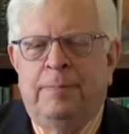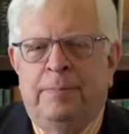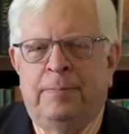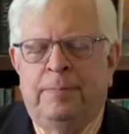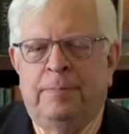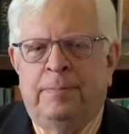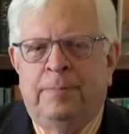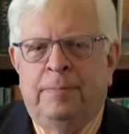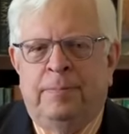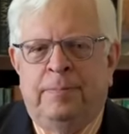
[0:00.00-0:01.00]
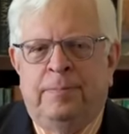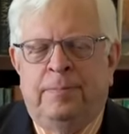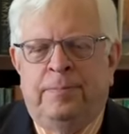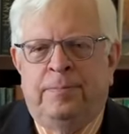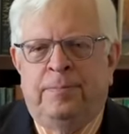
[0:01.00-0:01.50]

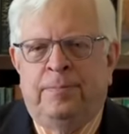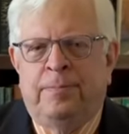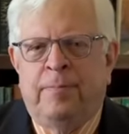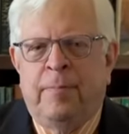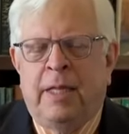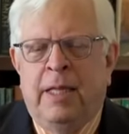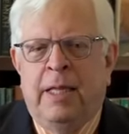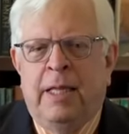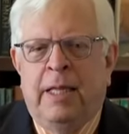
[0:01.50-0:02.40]
No one is speaking in this clip.